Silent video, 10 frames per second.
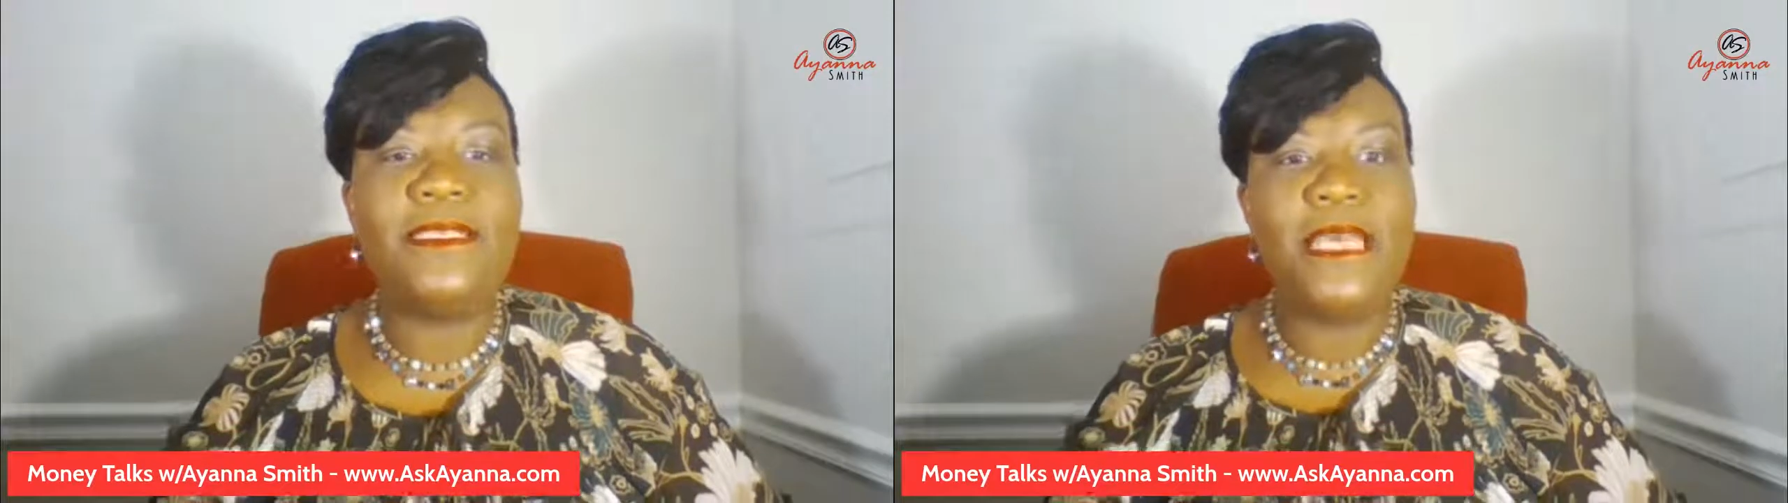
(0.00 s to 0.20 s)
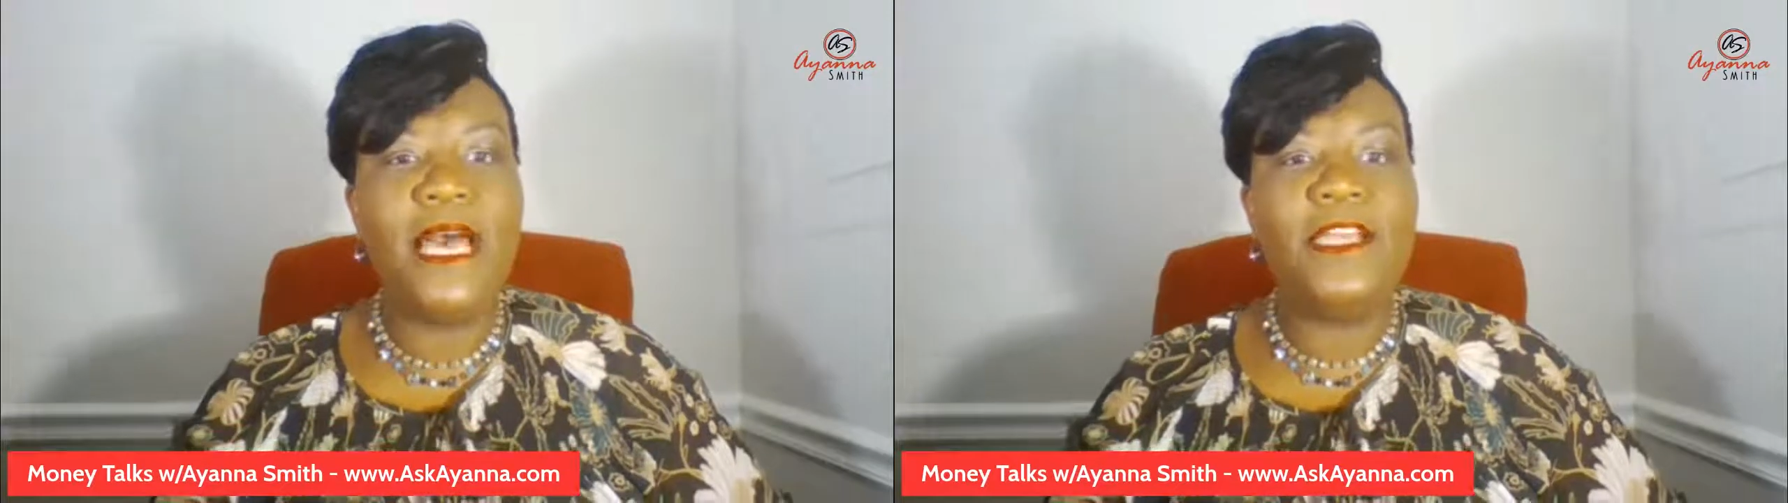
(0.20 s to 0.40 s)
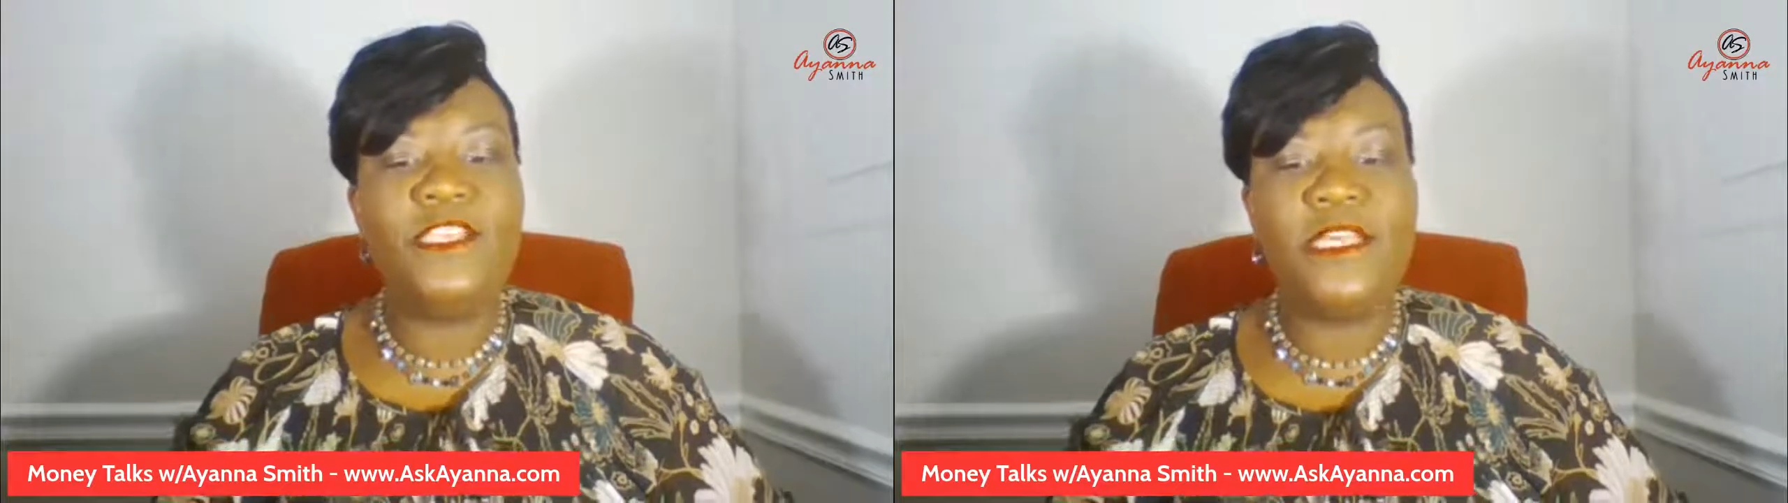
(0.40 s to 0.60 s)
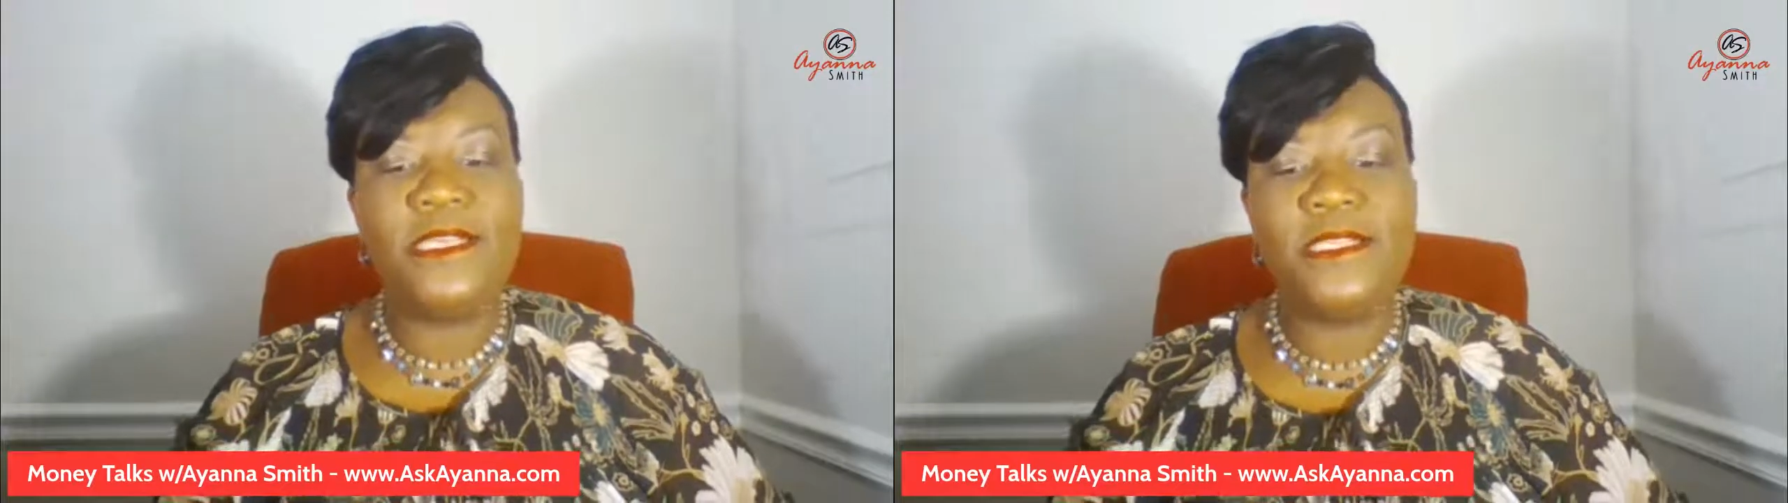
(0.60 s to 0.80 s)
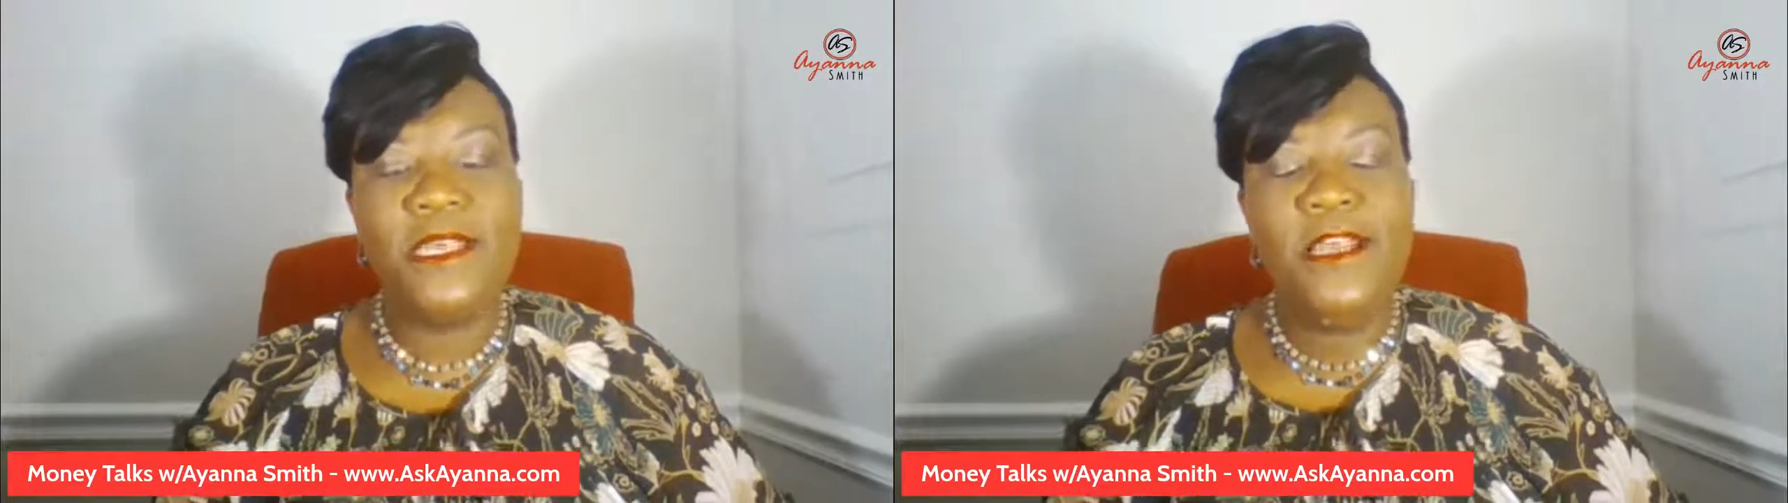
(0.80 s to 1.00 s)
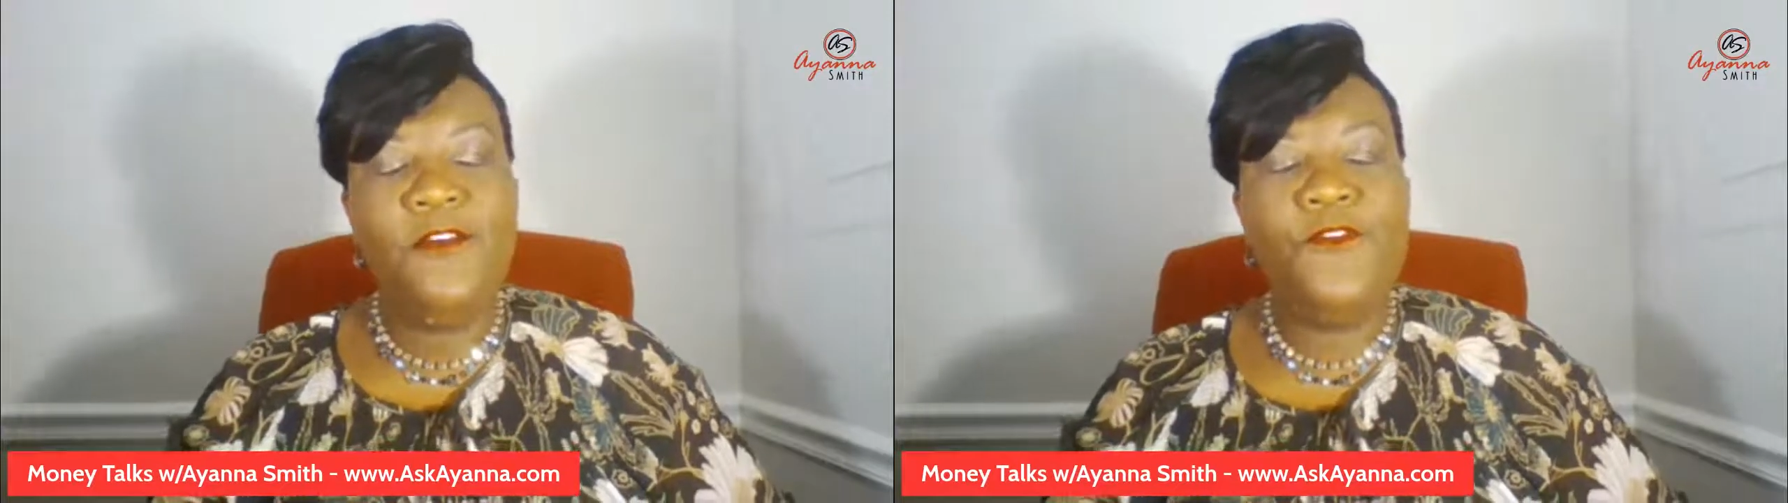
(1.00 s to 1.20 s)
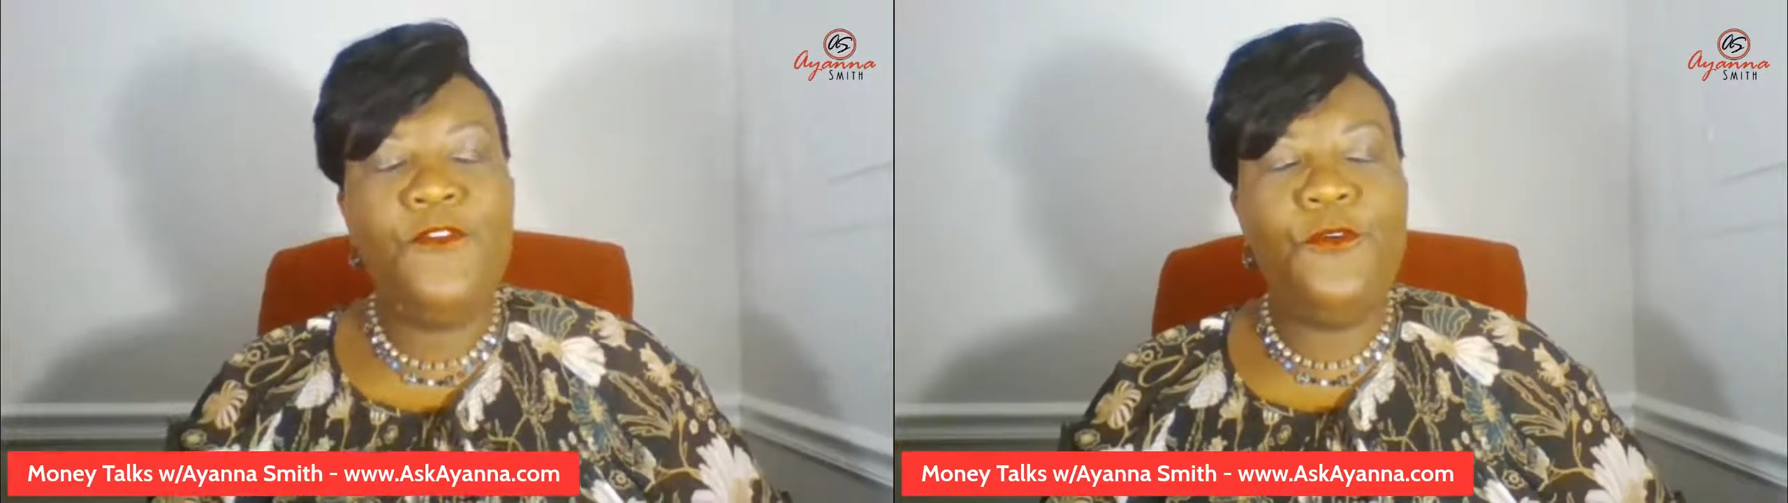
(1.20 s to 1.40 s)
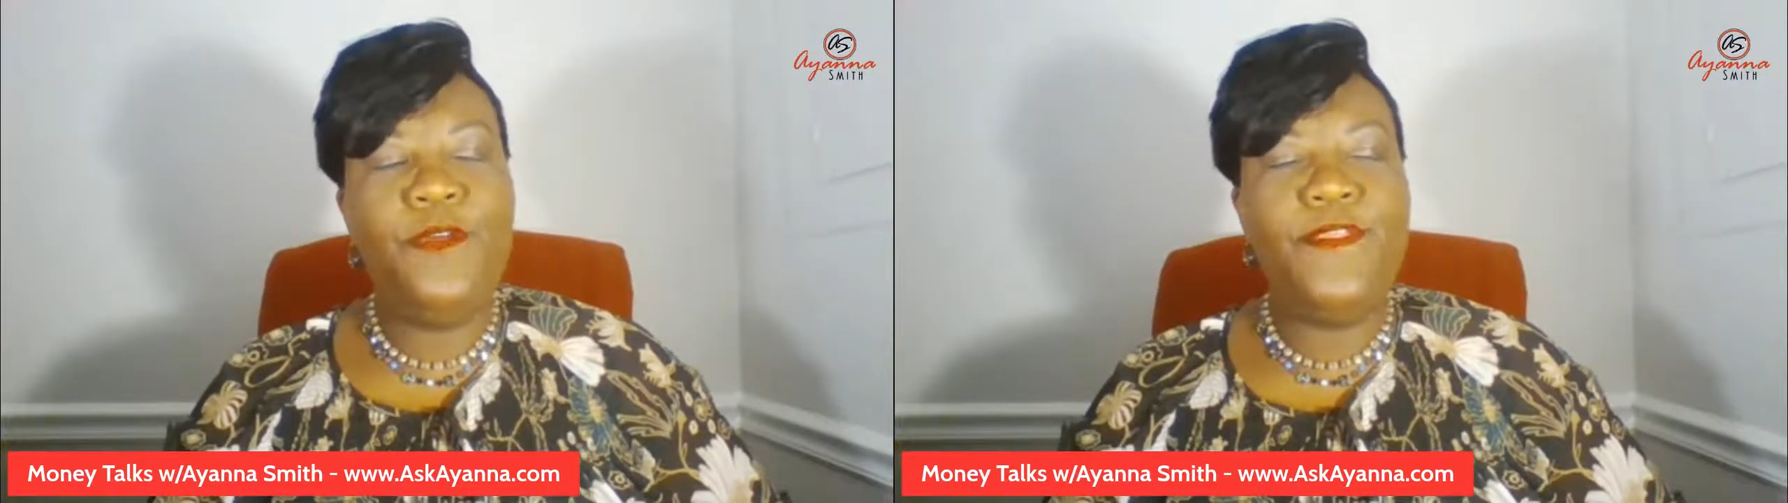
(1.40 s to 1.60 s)
not just
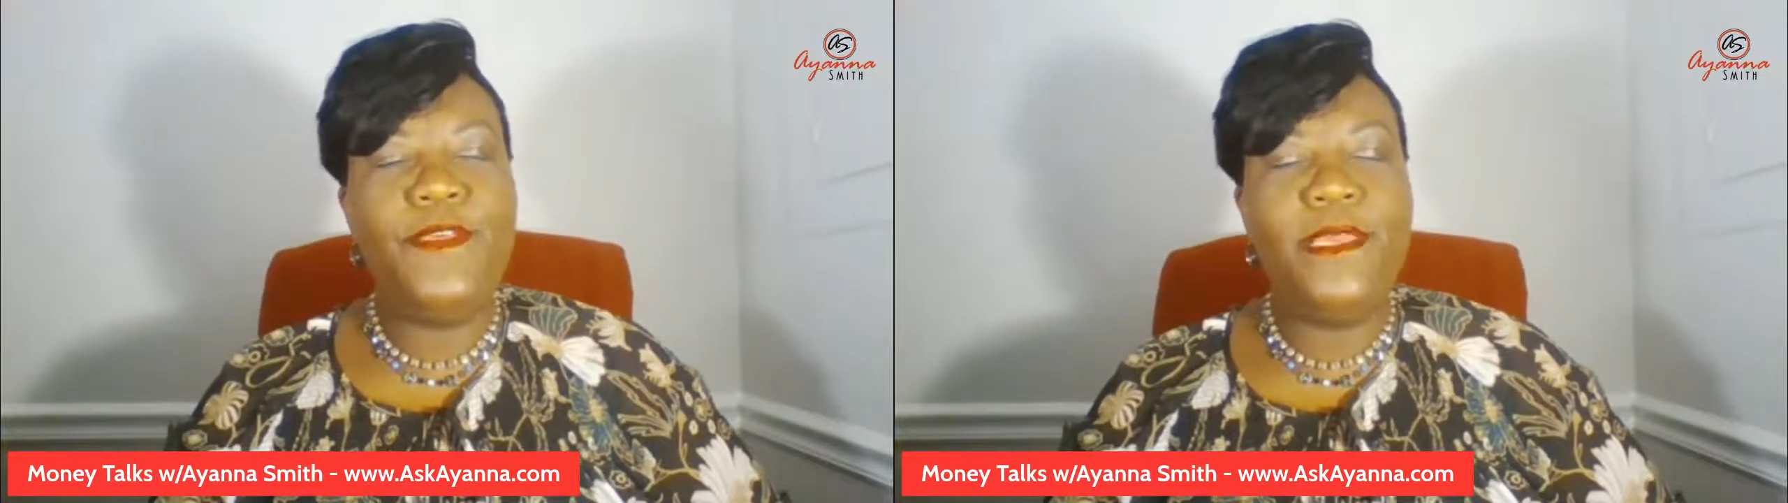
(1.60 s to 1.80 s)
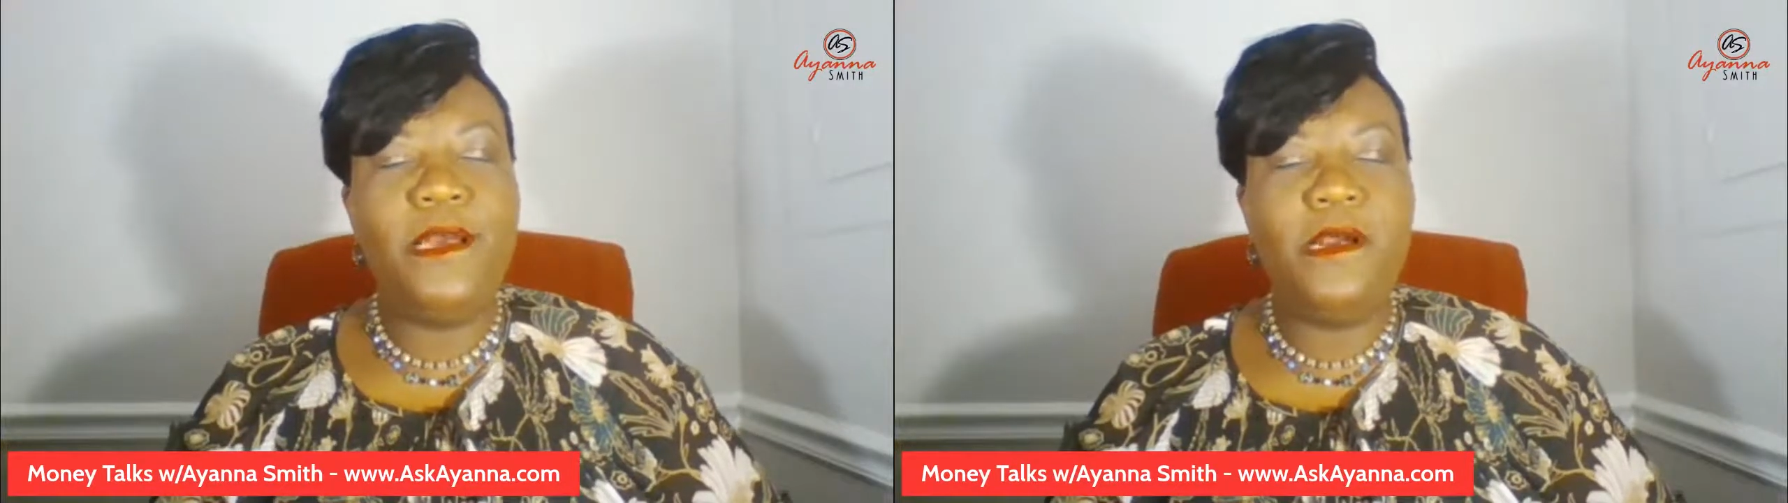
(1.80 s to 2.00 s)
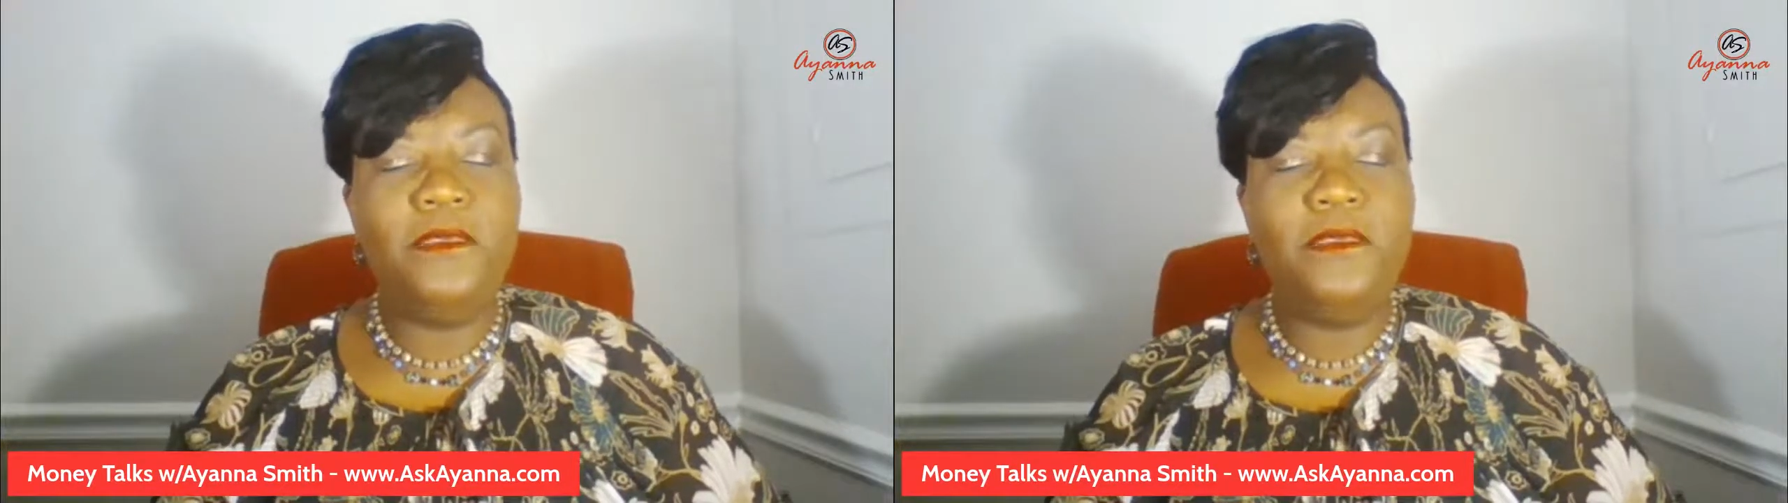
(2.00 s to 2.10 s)
for the